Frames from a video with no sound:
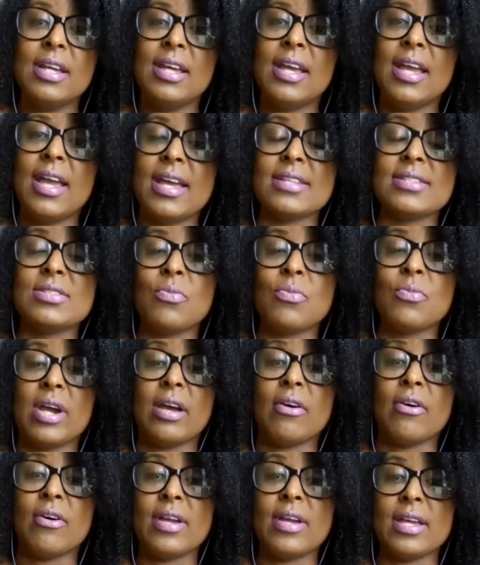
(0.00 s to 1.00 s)
as
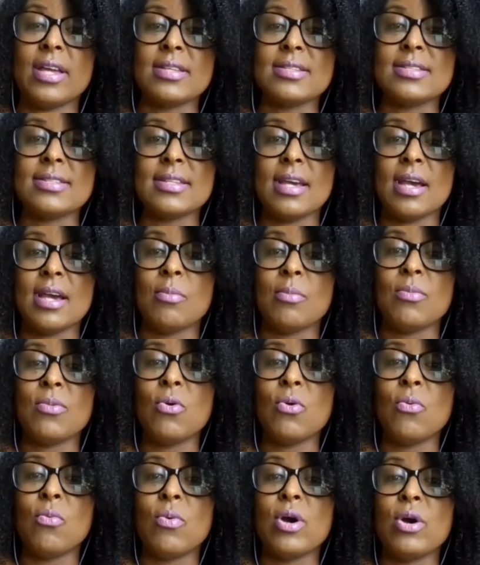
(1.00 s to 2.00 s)
well is
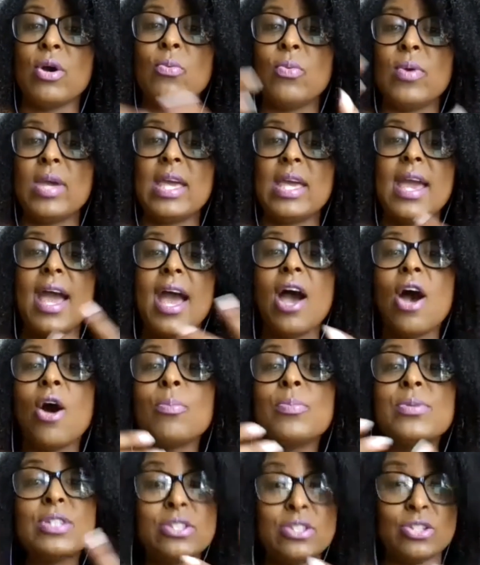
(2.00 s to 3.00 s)
what we
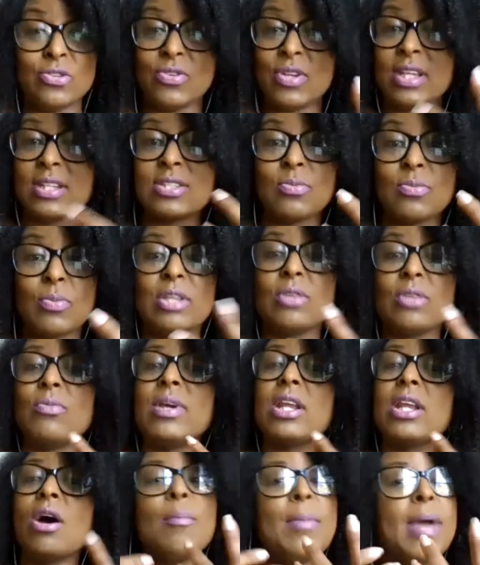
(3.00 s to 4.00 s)
help students with. We
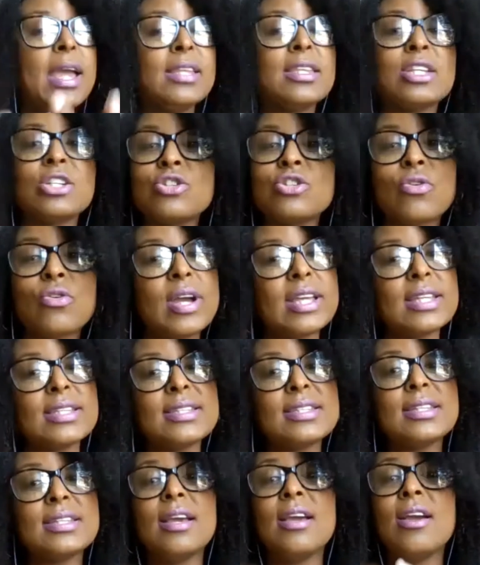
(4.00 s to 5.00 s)
don't make the
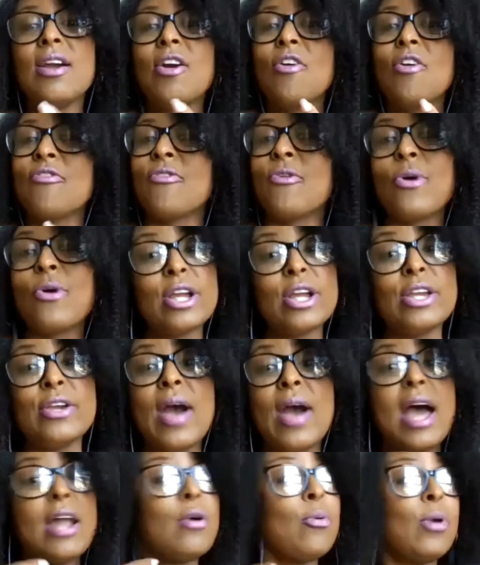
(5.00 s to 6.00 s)
choice for you.
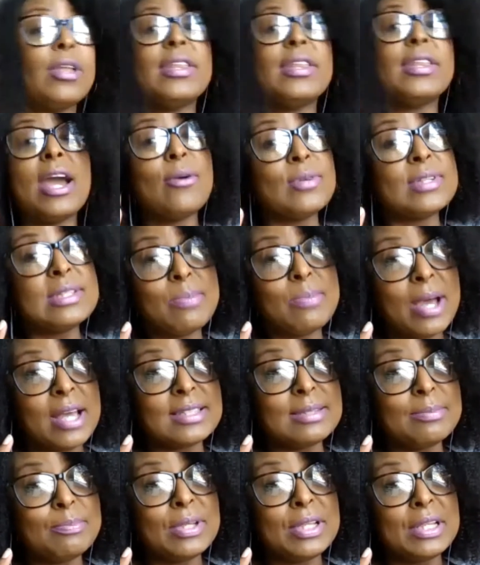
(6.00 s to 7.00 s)
I don't want that
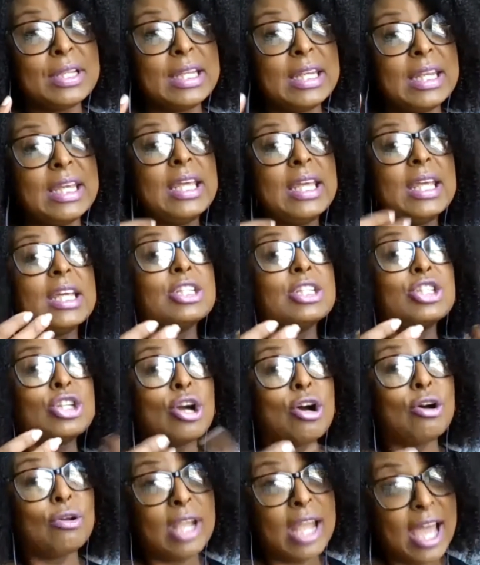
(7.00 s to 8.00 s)
responsibility. It's
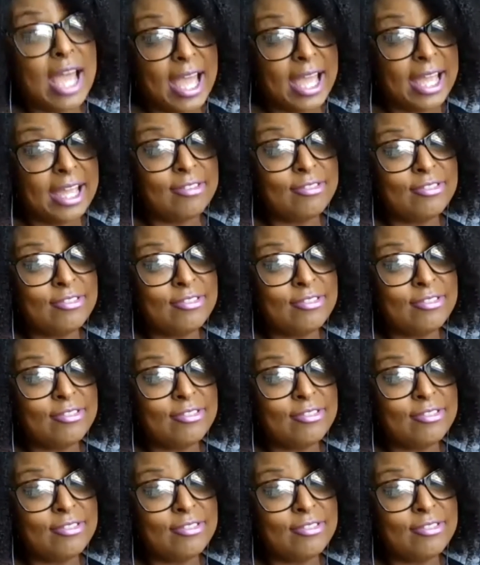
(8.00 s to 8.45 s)
your life.